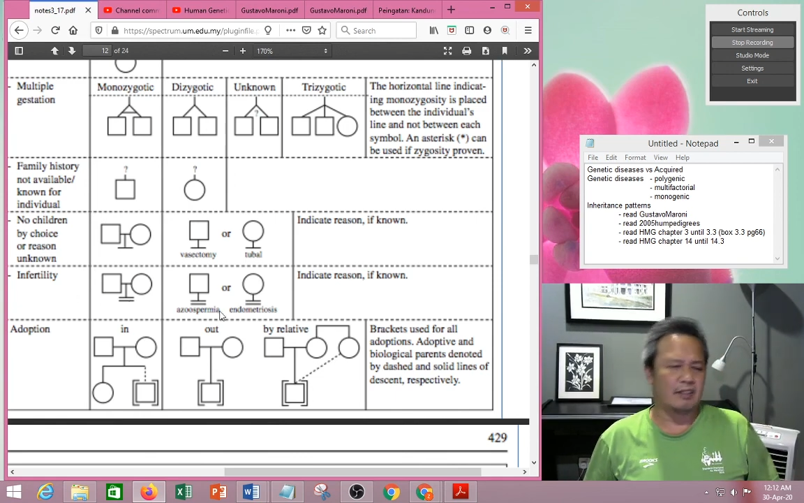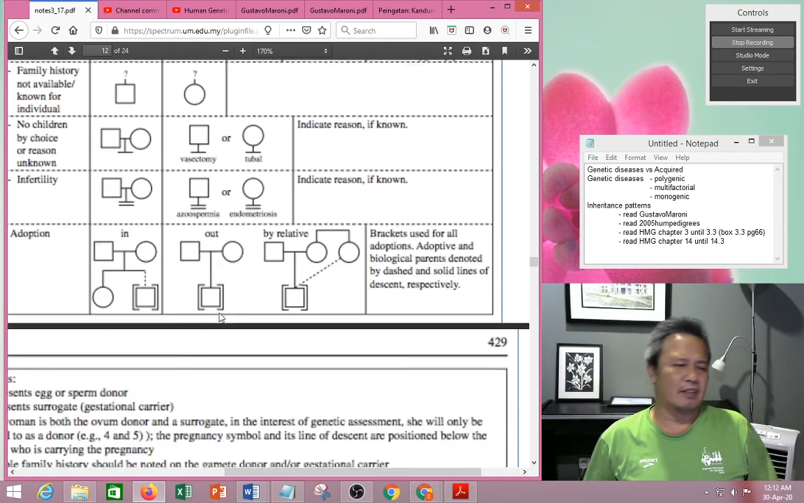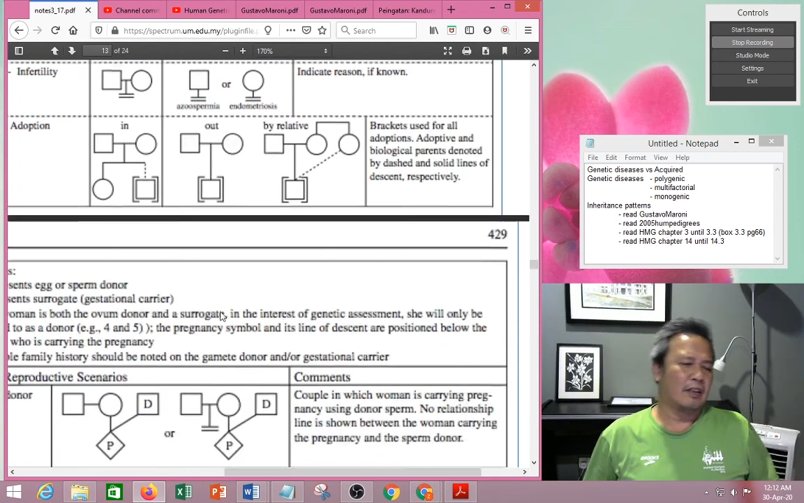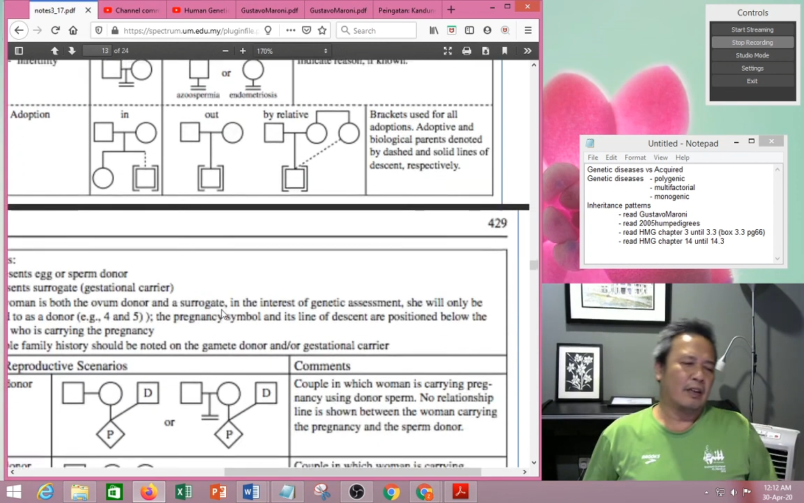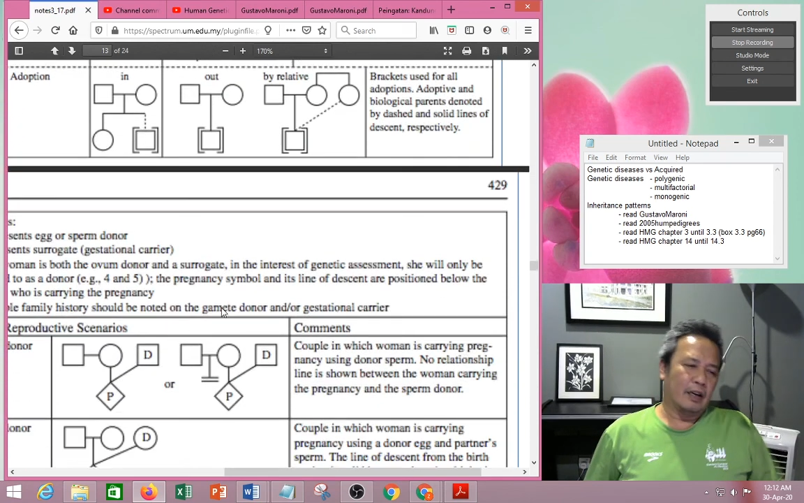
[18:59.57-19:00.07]
You know,
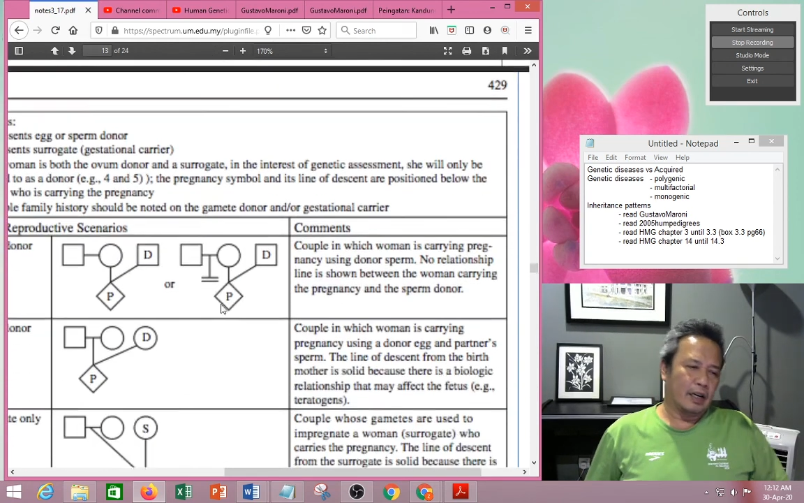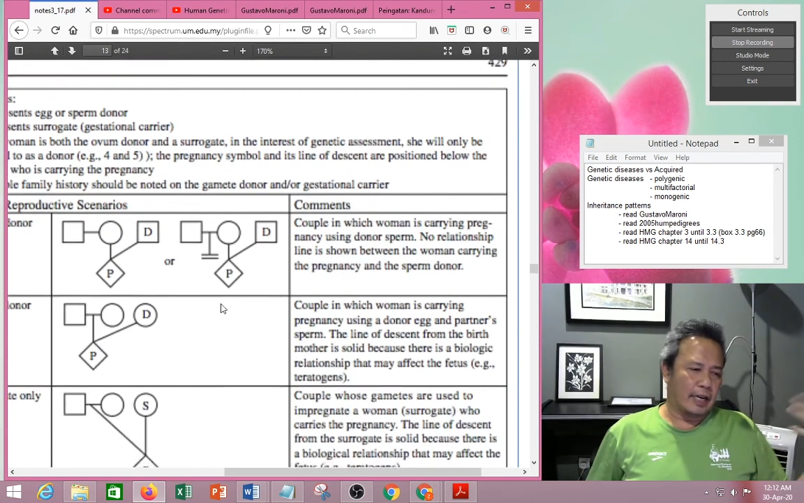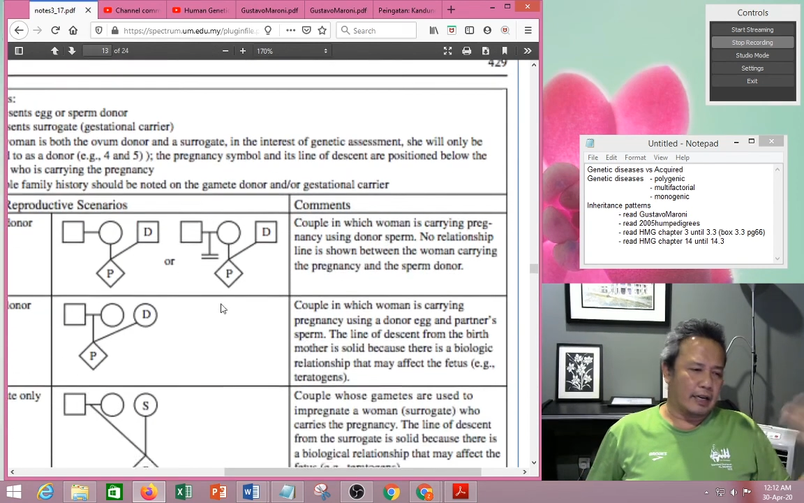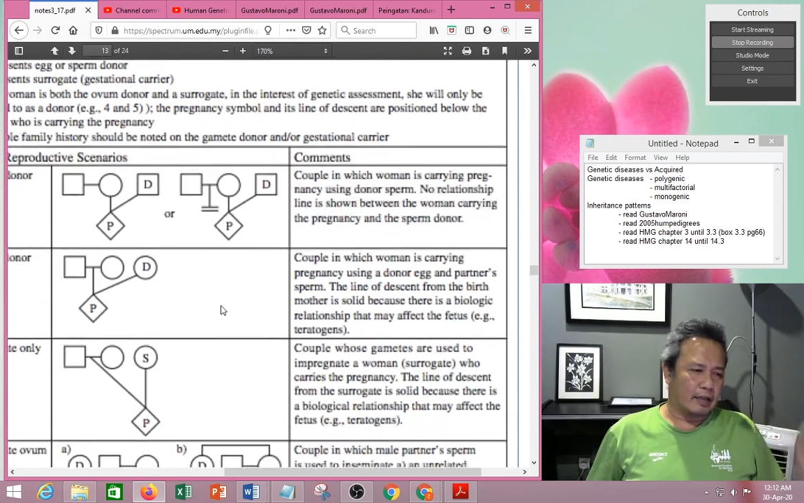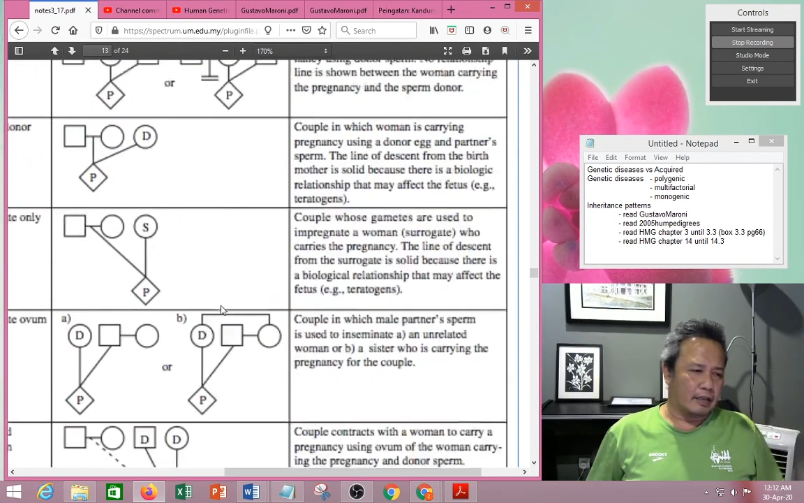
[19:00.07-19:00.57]

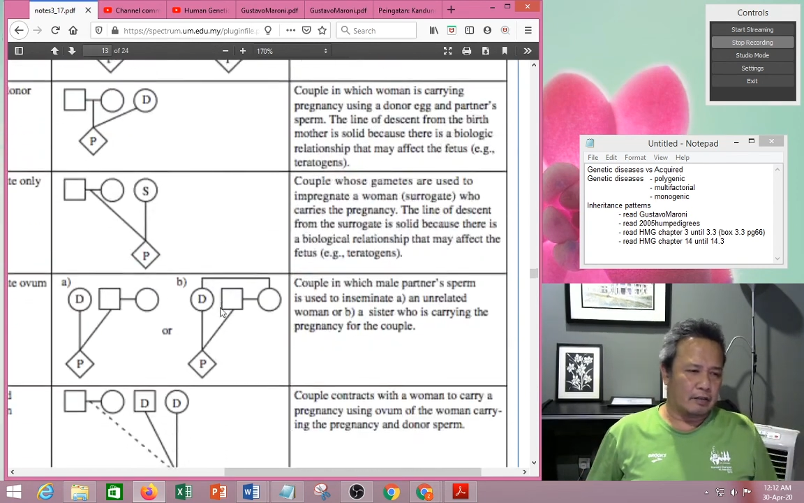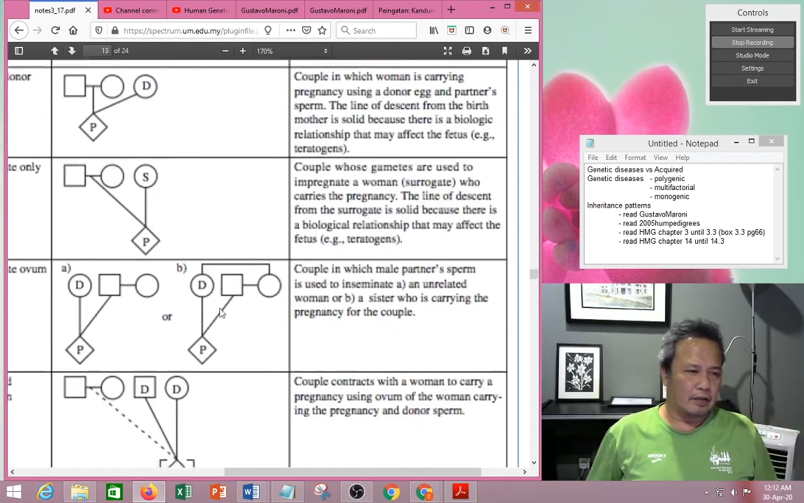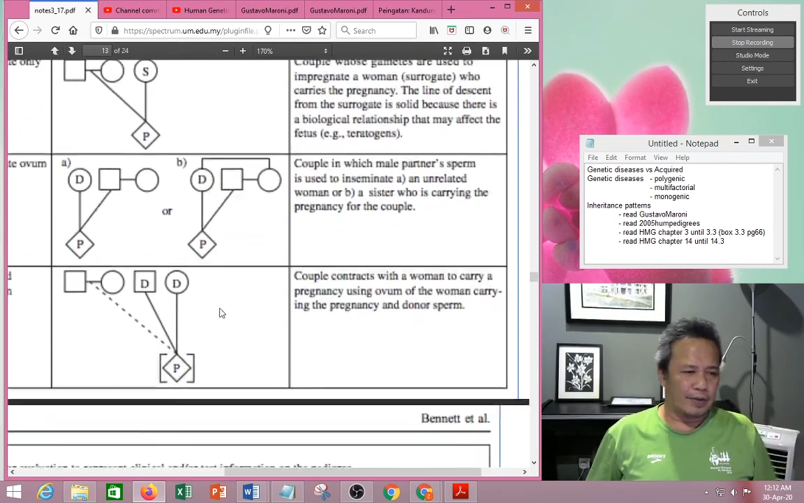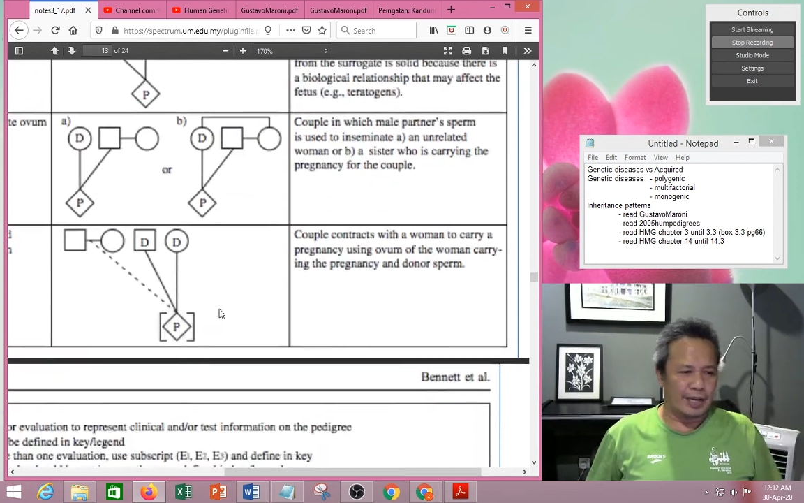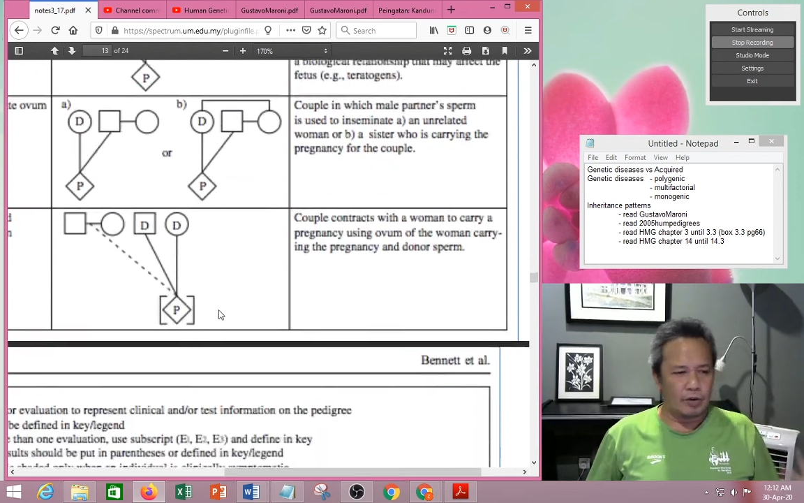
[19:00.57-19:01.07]
again, so
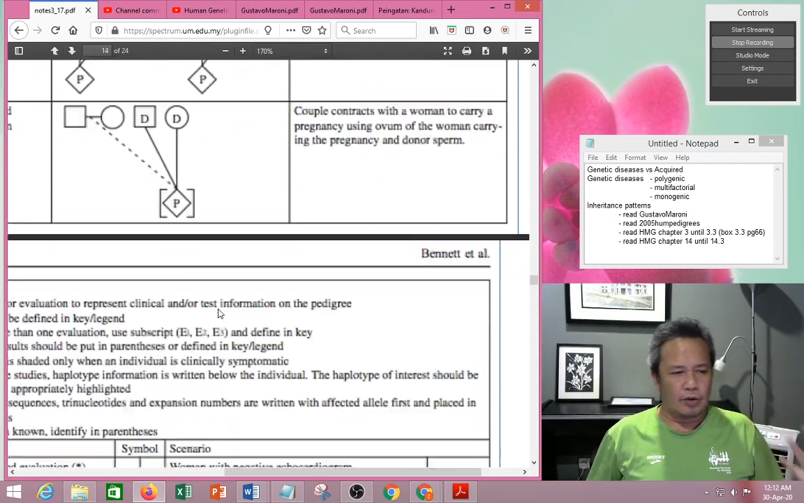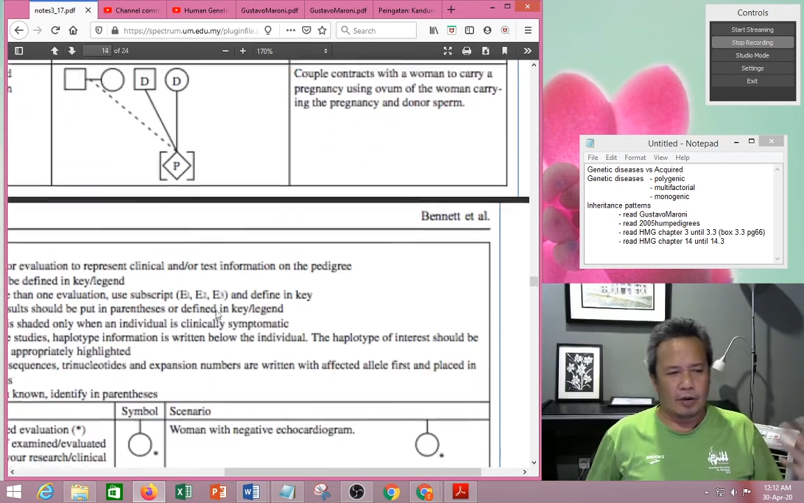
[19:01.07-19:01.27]
you can go on